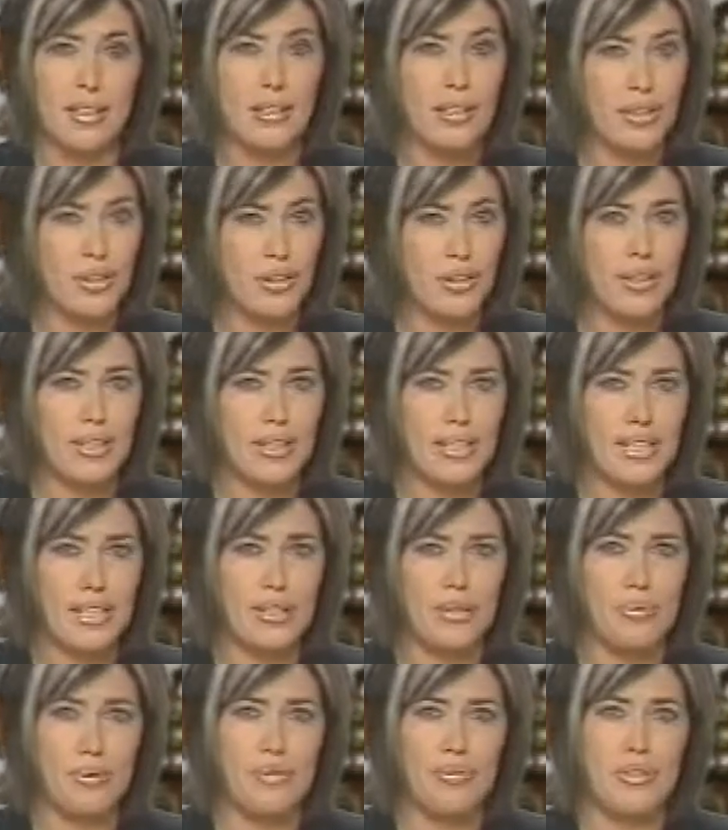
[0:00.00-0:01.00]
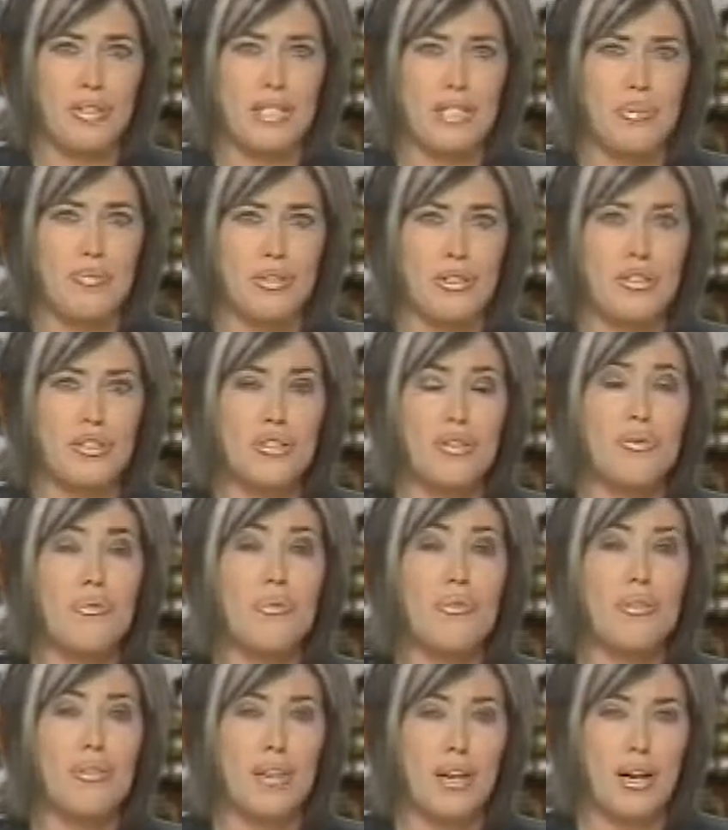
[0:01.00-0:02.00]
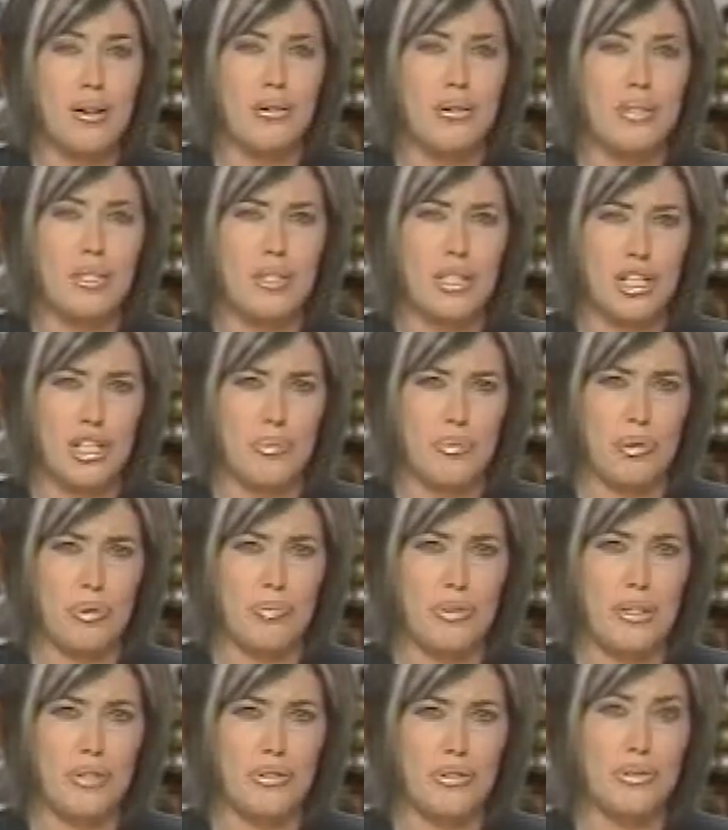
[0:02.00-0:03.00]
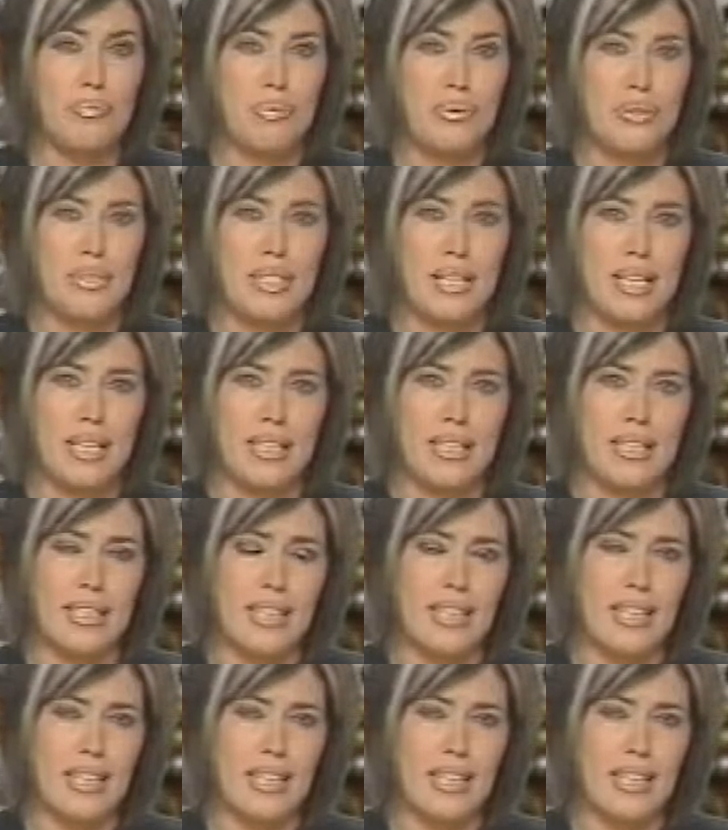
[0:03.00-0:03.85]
Currently, the river is up to 2,000 cubic meters per second.